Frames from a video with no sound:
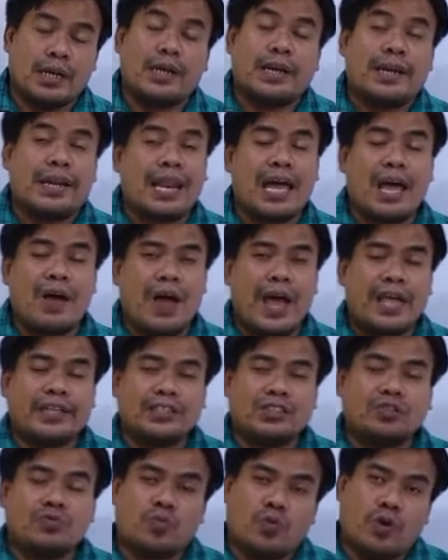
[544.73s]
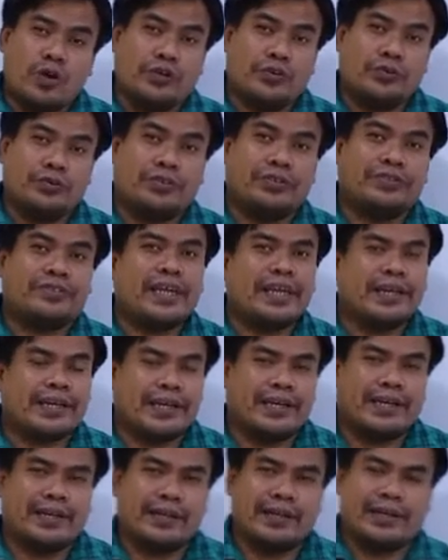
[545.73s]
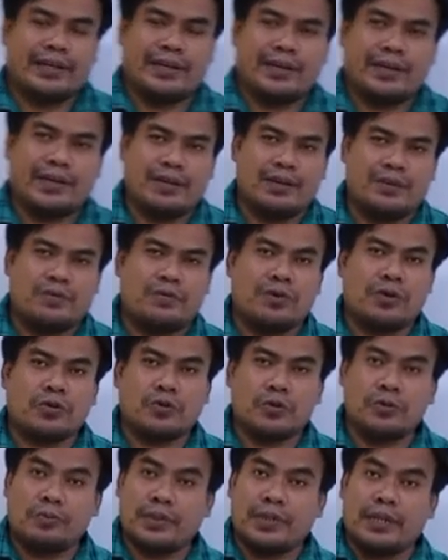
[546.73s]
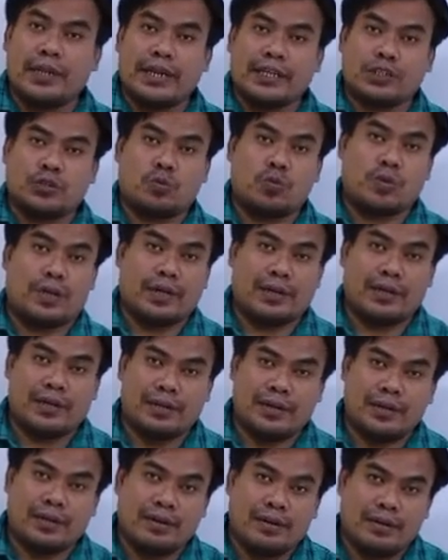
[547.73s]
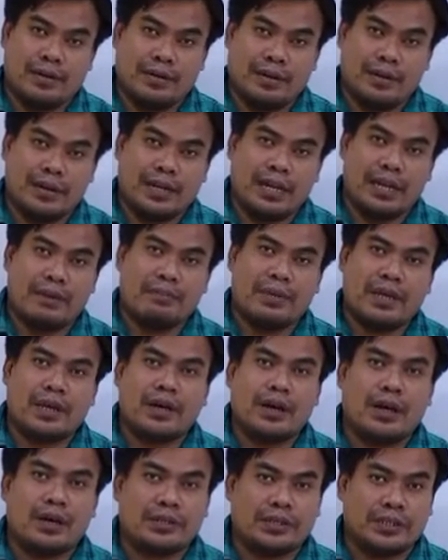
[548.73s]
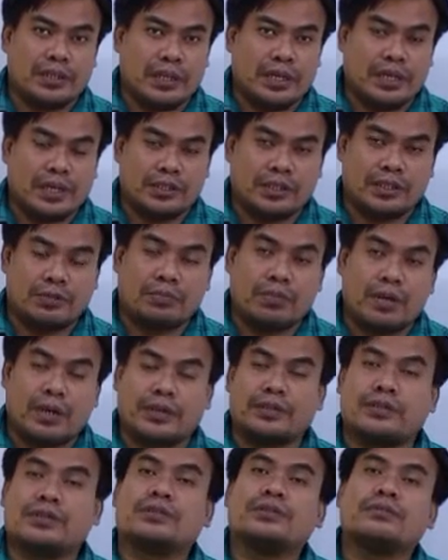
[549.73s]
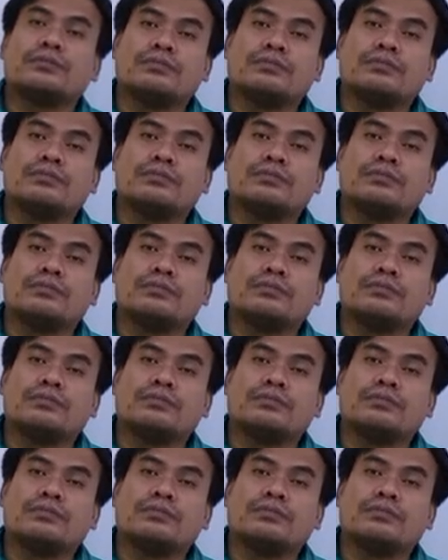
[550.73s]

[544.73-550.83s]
Now I just want you to think, what could be the next one? M-A-R-C-H, March.